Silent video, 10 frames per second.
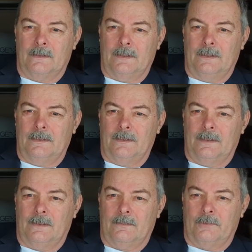and
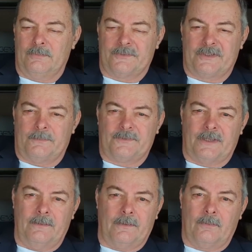uh, which was
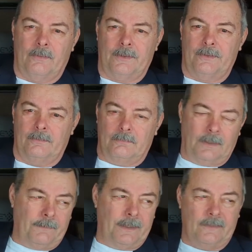substandard according to
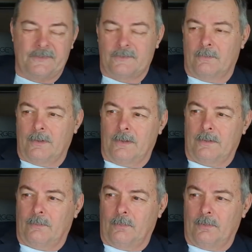everything else that's going on
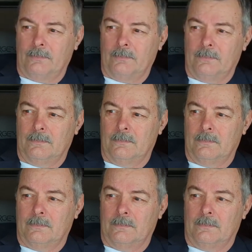in the world.
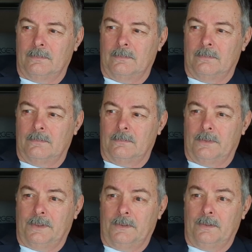
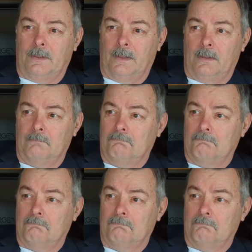And uh,